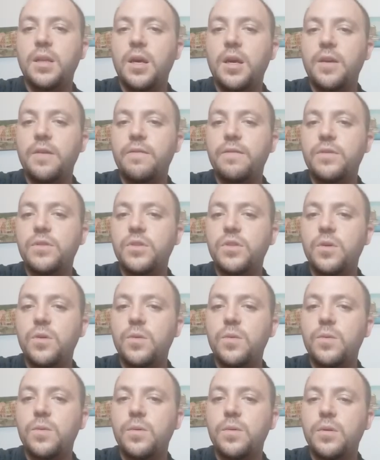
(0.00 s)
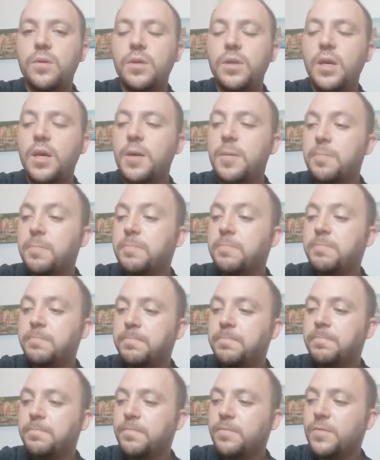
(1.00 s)
life. So yeah,
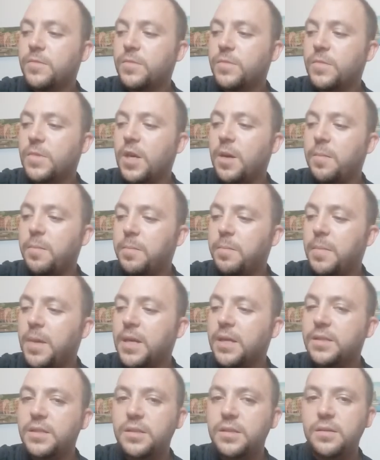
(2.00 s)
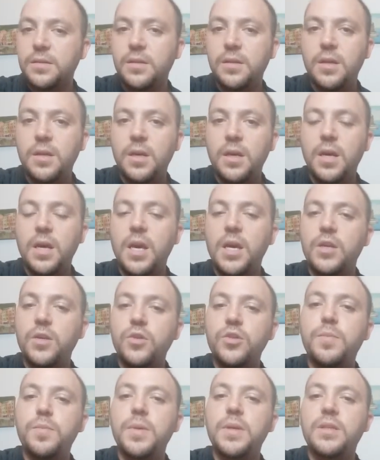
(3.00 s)
that makes a
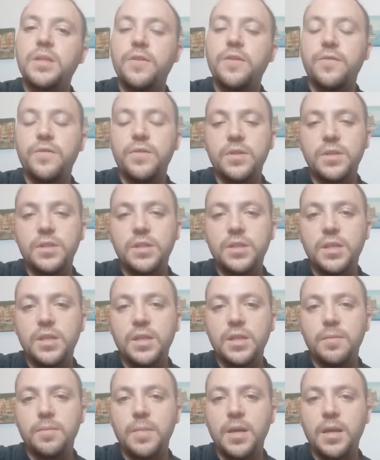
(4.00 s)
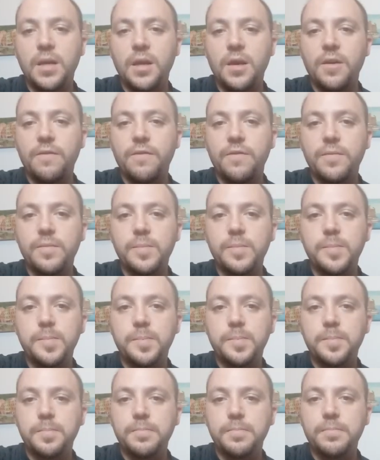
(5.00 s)
huge big difference in my life.
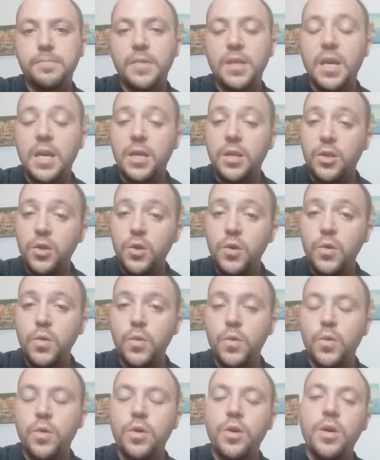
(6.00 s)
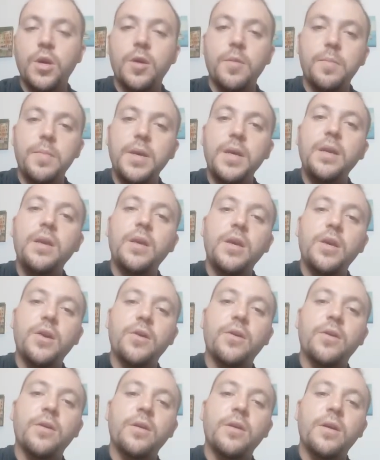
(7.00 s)
And you being
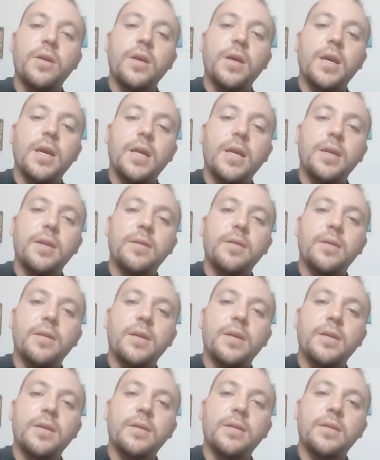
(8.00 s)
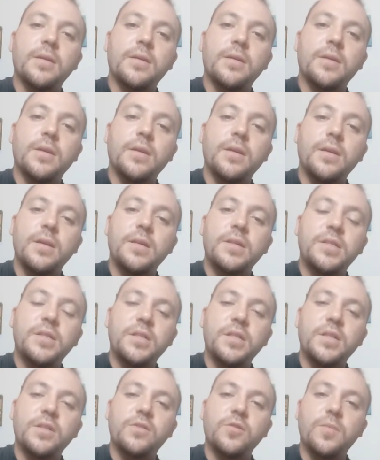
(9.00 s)
here and
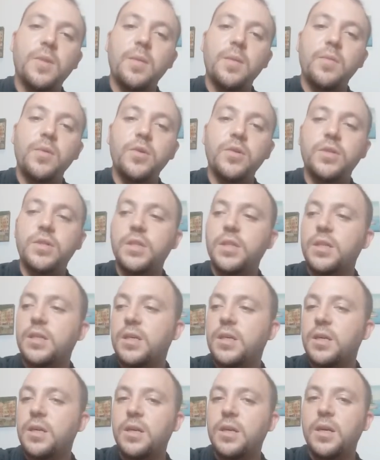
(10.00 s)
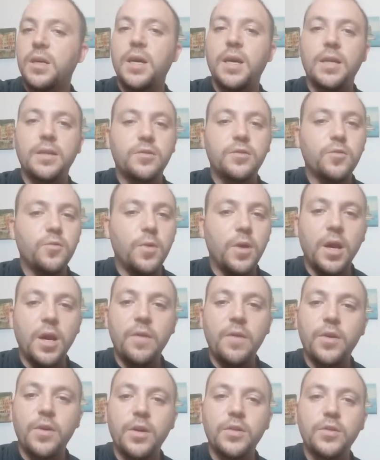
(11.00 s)
listening to my music and to
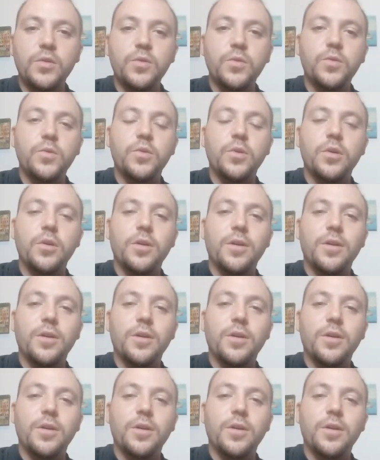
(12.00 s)
whatever I do,